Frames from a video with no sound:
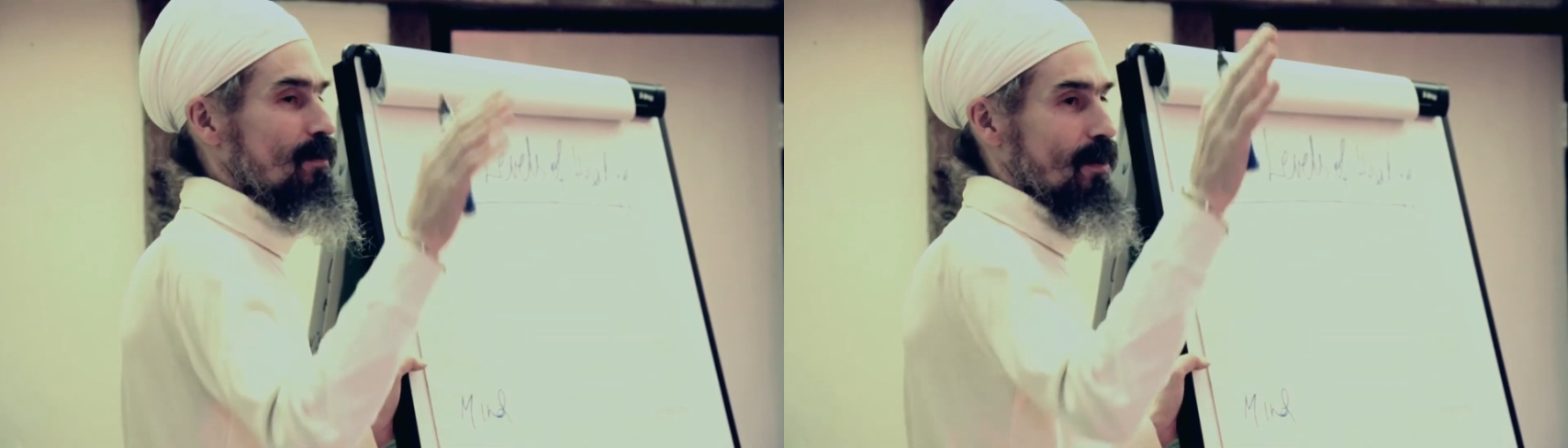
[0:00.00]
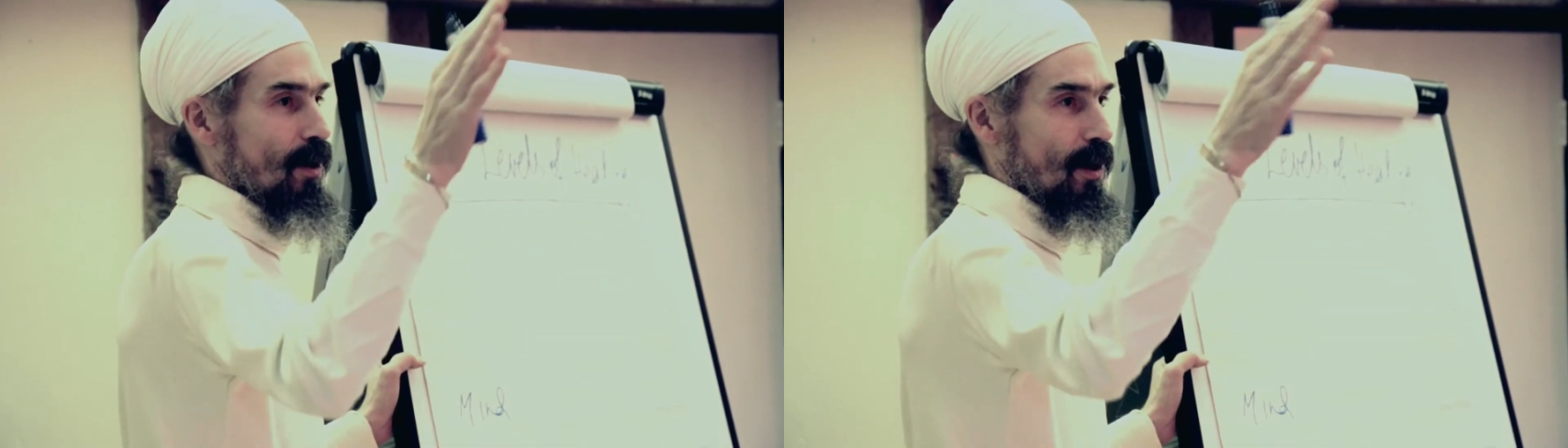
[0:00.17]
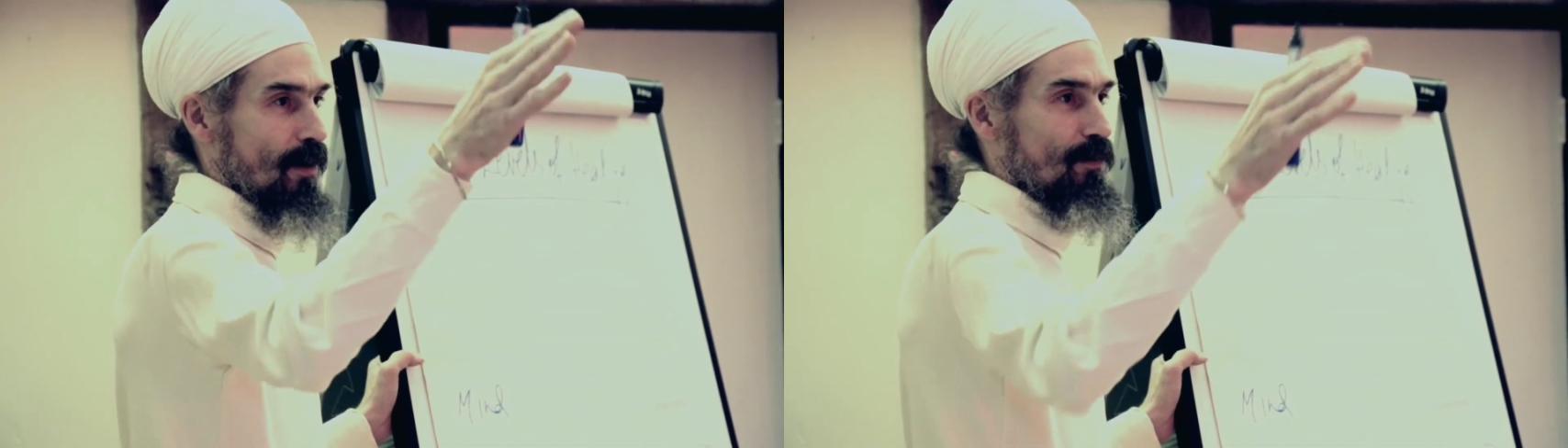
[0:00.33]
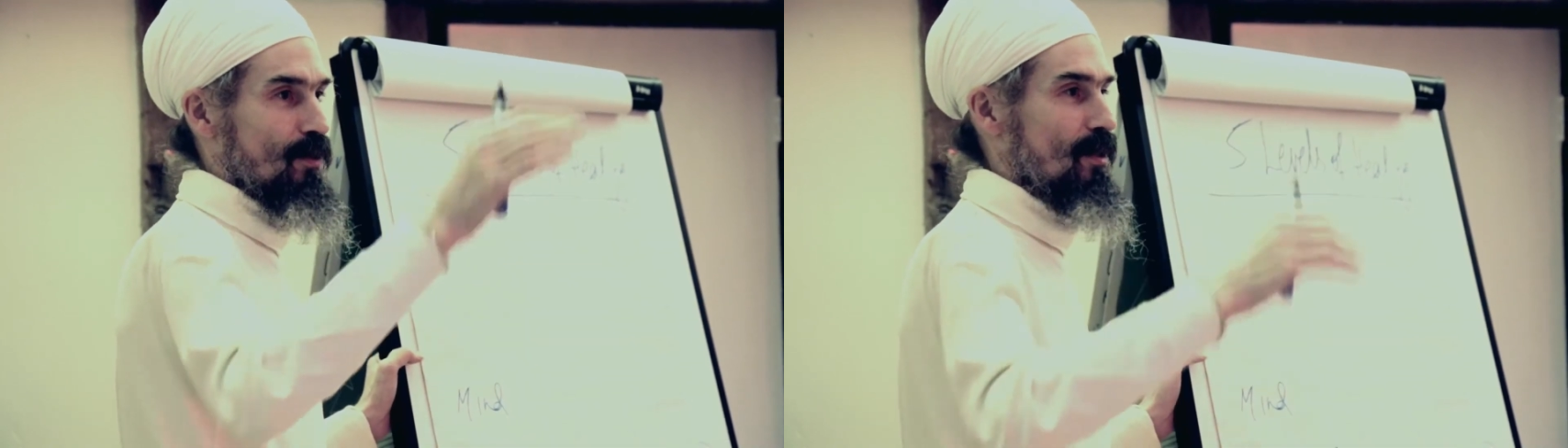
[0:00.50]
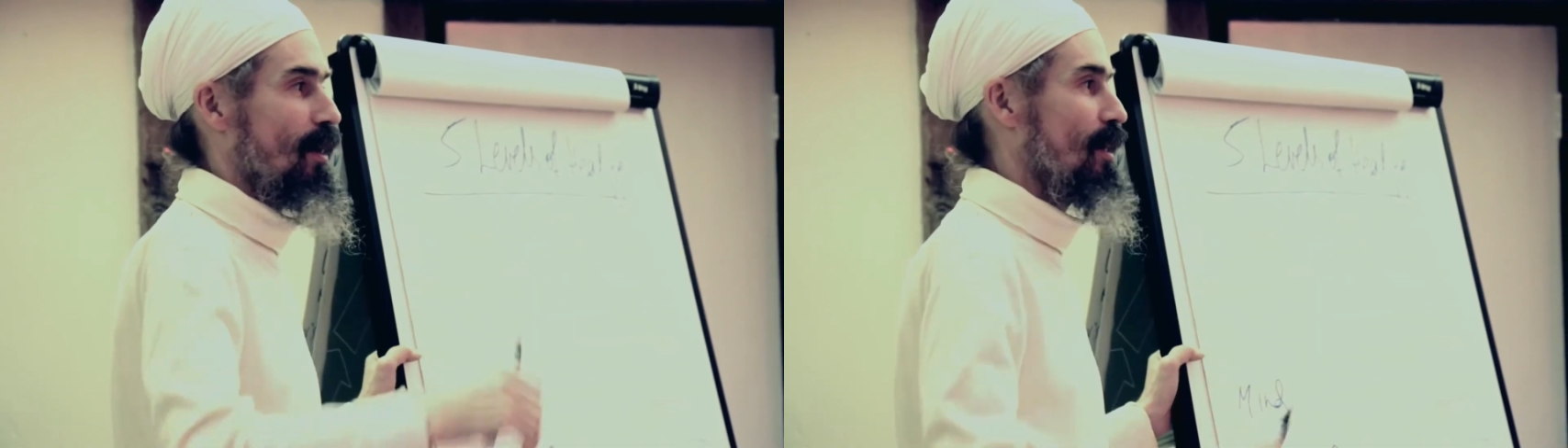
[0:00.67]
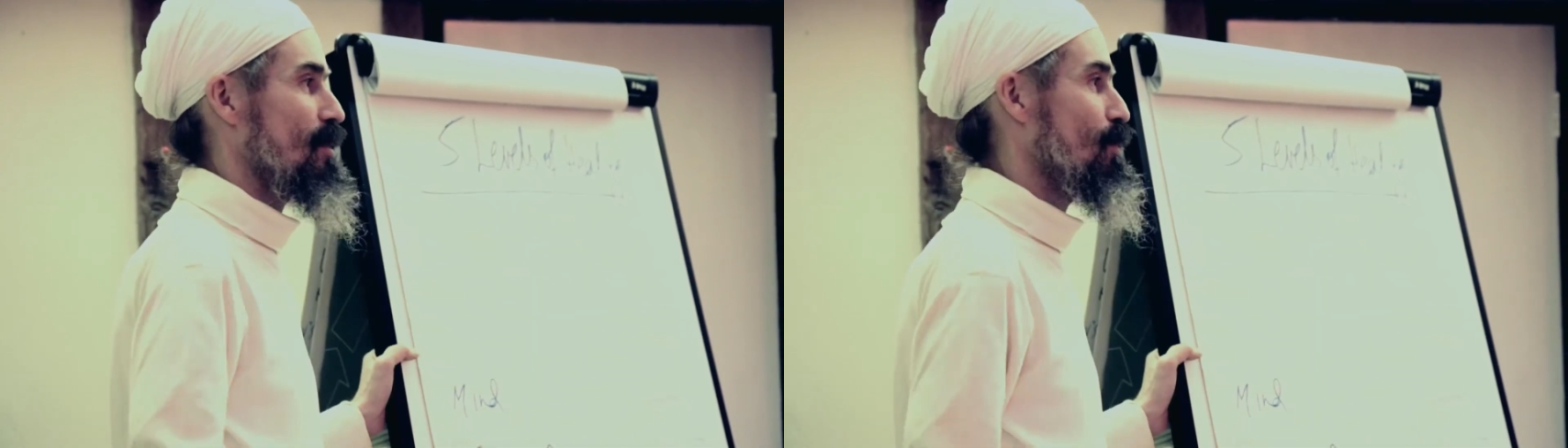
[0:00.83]
half a
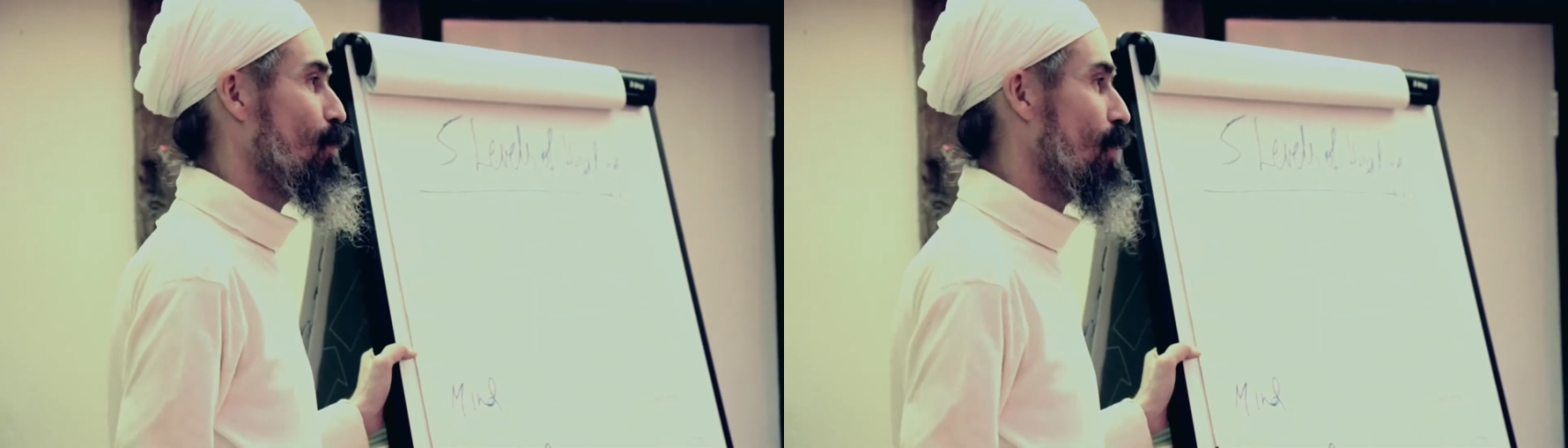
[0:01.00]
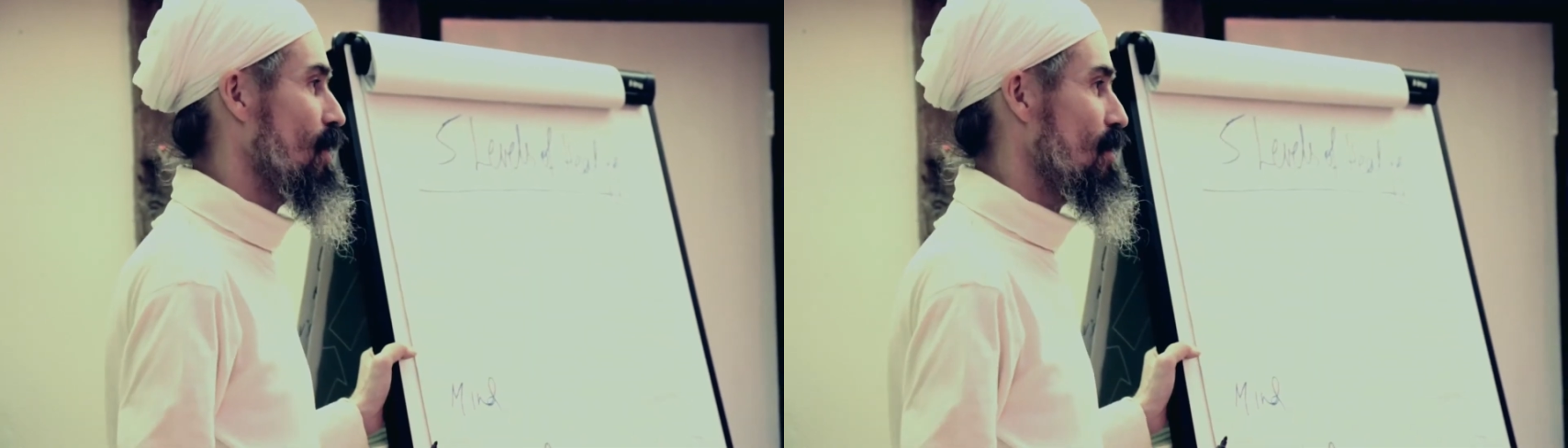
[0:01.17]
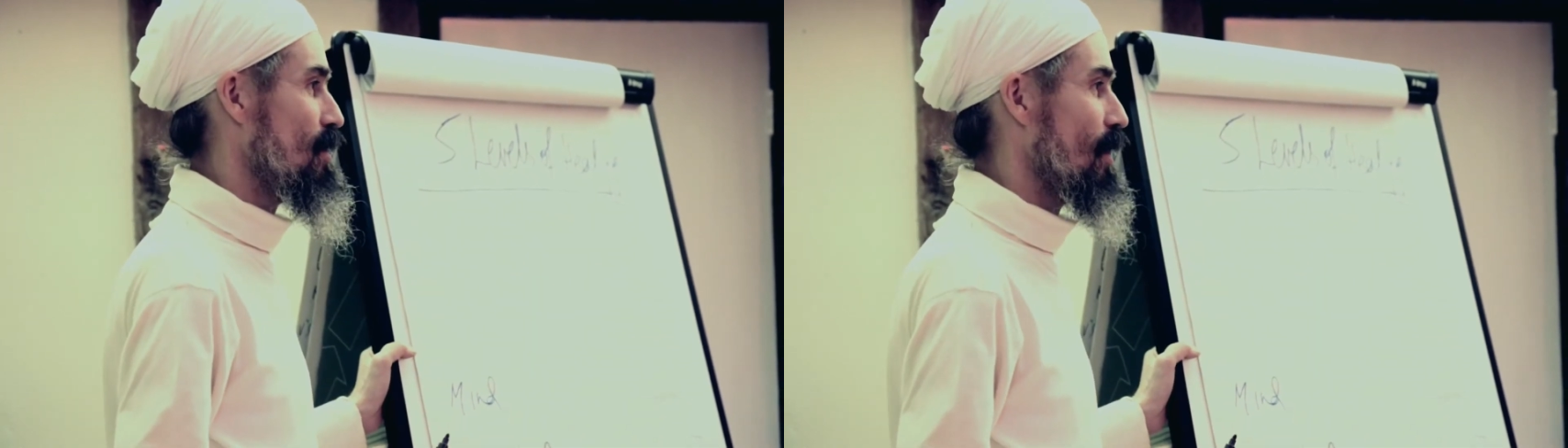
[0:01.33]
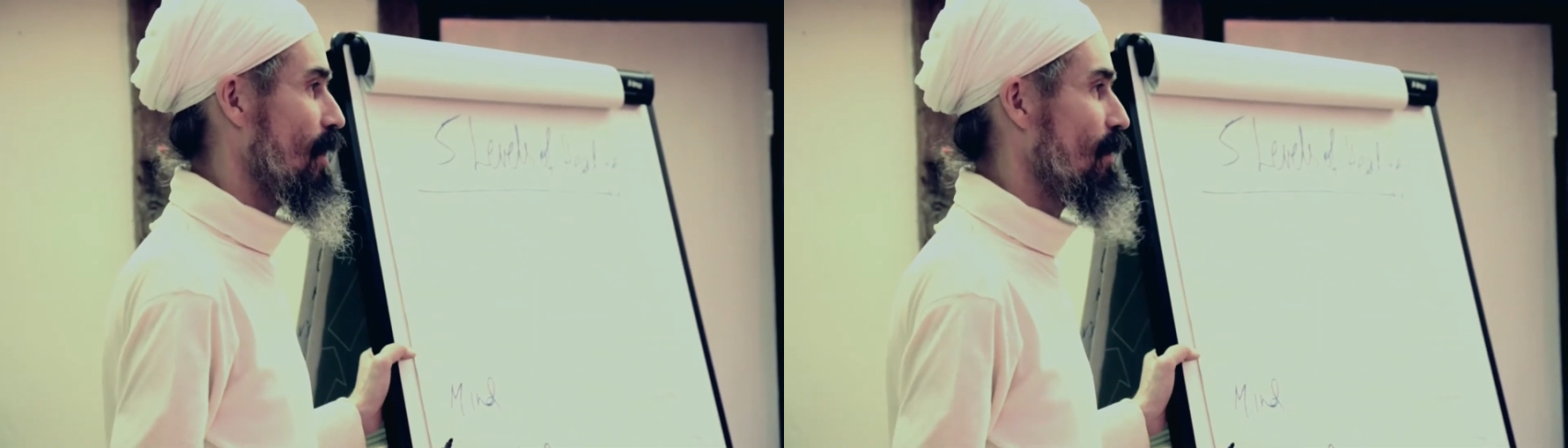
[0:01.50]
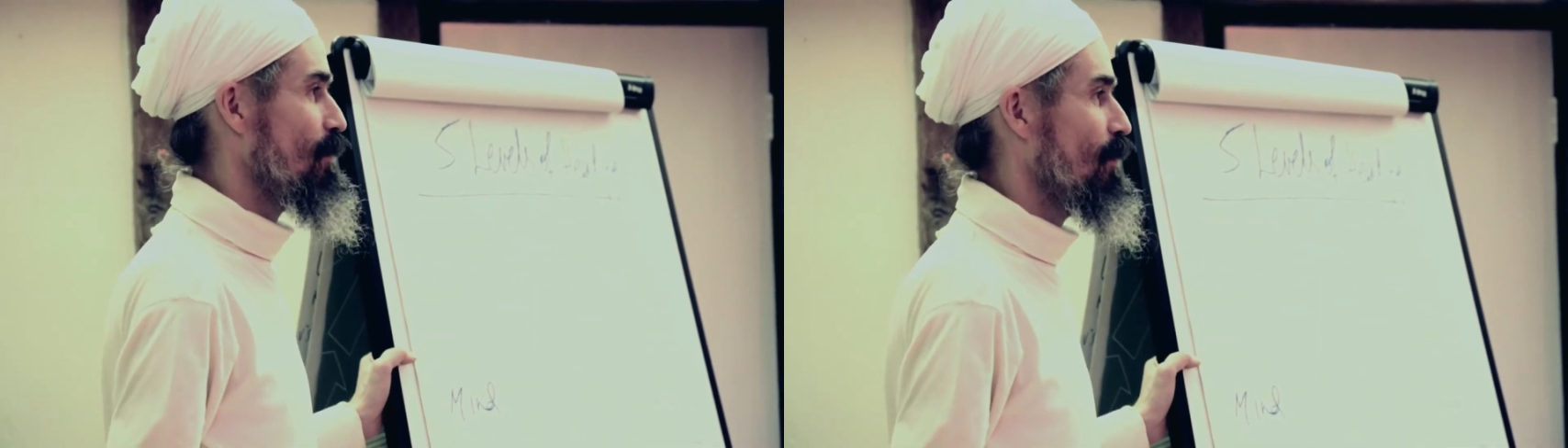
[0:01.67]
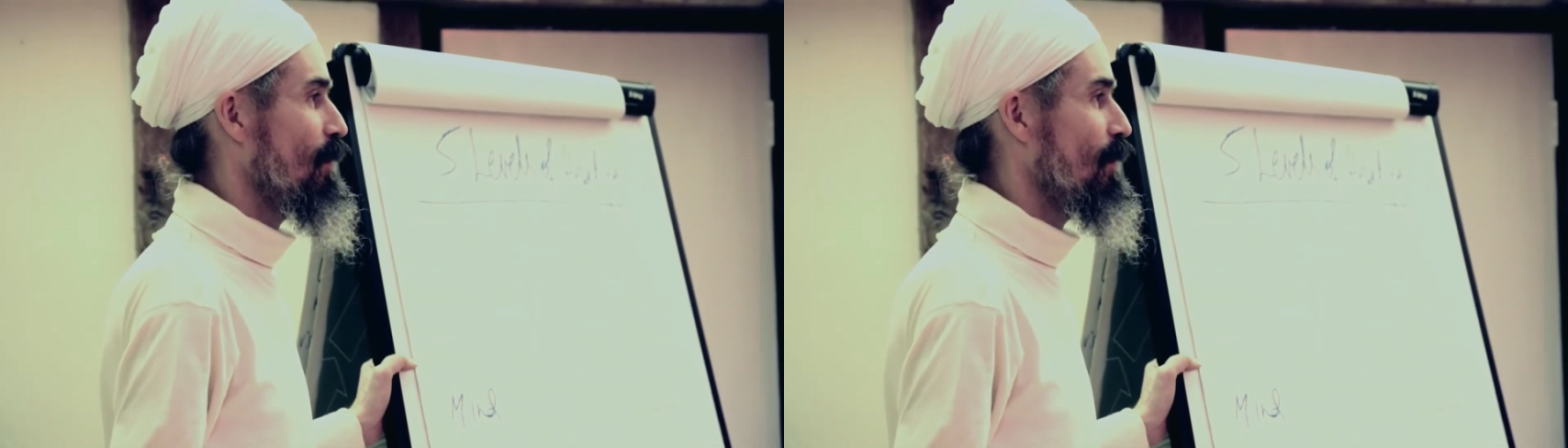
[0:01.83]
slice of pizza.